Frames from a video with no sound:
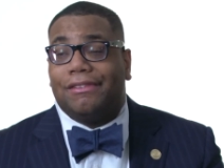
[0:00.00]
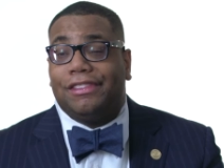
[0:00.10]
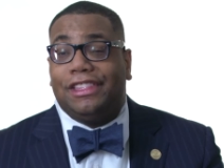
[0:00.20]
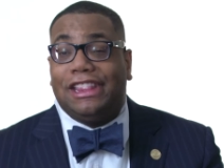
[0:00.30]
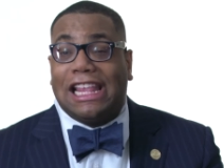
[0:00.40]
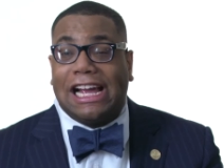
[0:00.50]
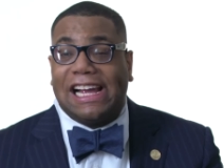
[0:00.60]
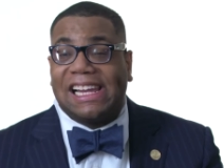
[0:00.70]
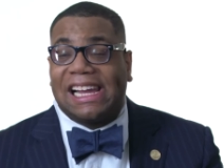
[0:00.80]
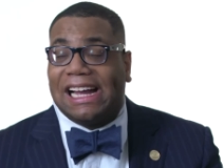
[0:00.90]

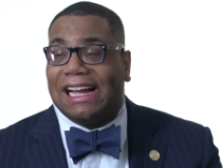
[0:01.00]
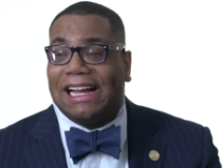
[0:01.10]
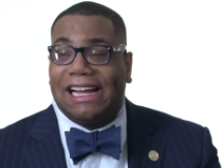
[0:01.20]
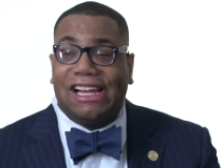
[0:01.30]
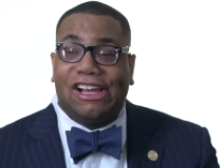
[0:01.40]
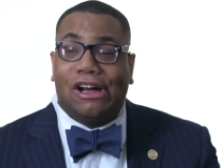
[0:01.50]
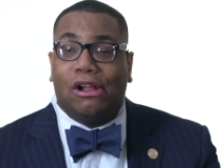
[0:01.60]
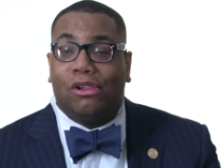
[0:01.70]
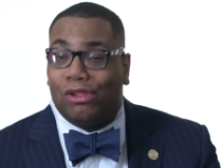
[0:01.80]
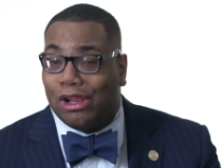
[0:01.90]
that kind
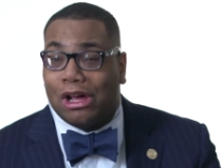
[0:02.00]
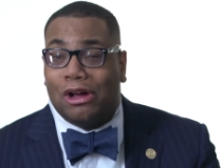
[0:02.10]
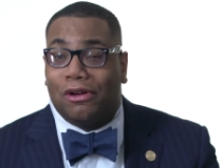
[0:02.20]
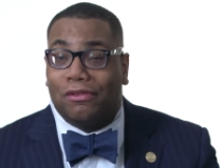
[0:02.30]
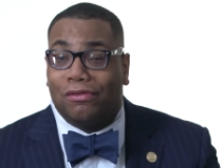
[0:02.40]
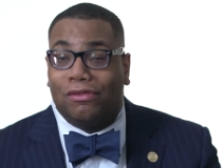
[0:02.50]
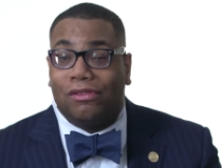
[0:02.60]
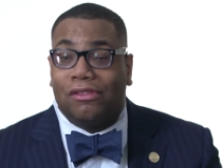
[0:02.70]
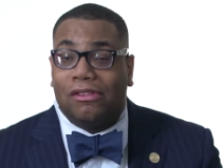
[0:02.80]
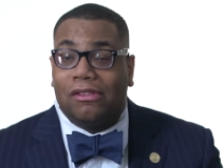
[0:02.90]
of love.
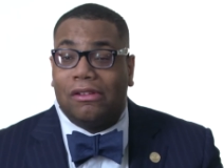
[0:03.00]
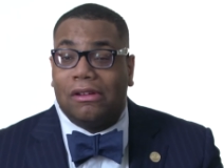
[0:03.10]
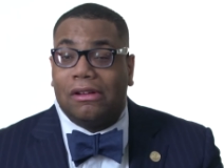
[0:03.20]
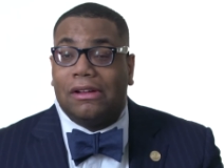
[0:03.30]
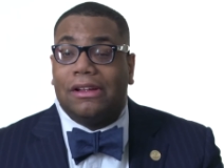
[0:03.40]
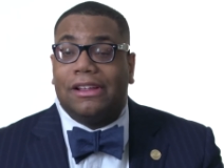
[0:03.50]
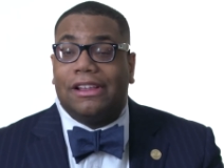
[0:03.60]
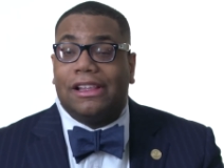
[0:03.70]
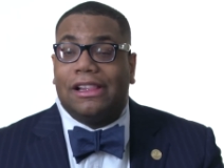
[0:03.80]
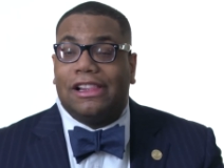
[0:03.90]

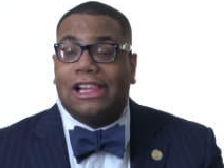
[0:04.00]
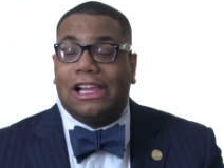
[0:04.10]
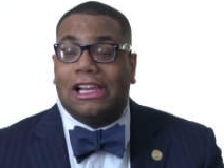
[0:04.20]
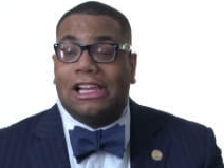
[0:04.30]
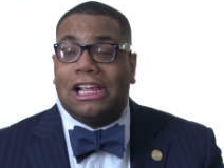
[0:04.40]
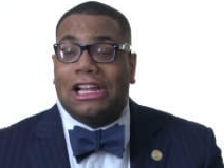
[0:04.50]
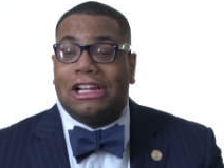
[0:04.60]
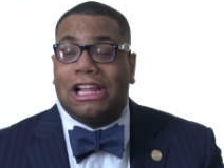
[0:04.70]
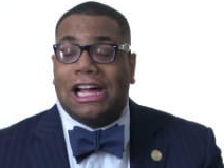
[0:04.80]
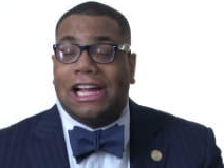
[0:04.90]

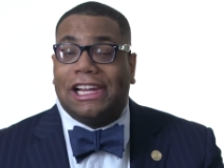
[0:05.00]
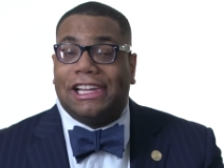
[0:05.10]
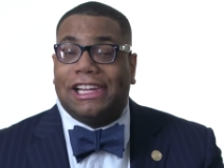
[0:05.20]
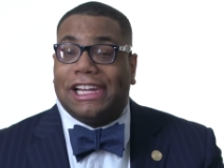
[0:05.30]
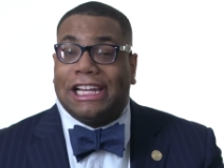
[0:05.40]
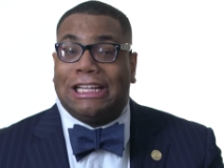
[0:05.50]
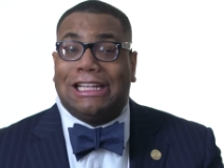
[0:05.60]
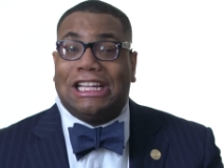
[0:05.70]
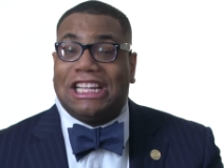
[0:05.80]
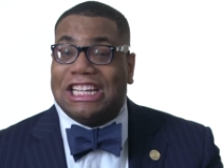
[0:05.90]
Like
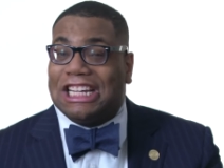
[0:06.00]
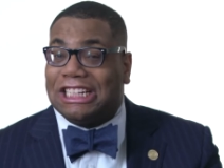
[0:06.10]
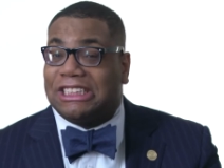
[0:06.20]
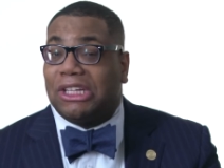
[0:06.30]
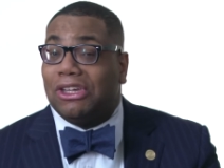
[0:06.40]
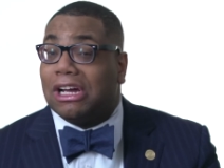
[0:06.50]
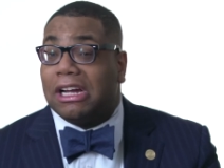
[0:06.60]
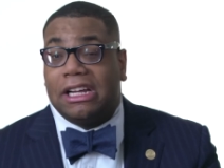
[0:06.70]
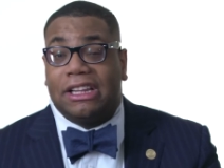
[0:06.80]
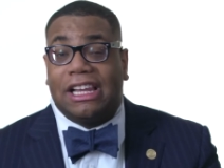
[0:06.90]
it, it's
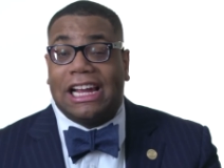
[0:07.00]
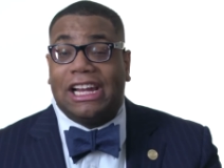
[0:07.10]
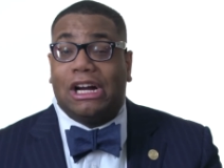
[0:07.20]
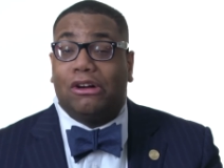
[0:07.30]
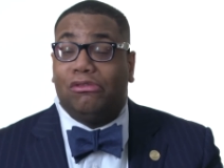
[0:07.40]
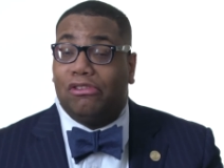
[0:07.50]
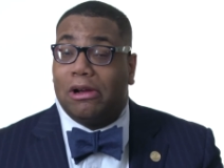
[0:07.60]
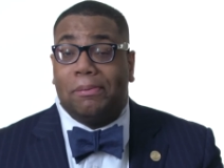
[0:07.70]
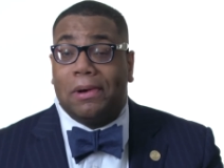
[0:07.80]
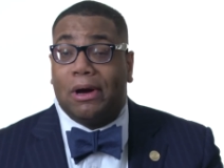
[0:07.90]
nothing like a
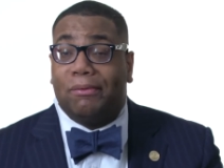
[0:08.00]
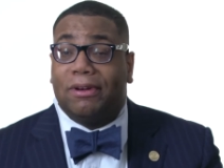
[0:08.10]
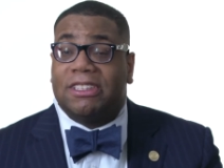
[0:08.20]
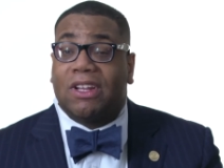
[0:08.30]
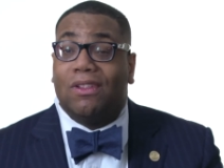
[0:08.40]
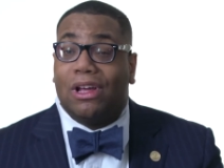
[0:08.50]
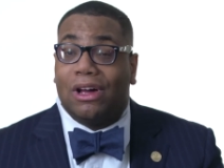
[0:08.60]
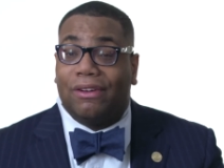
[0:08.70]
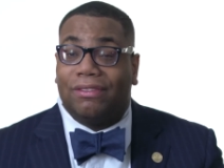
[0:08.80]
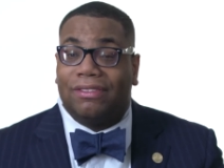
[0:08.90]
grandmother's
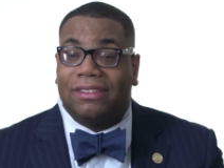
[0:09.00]
love.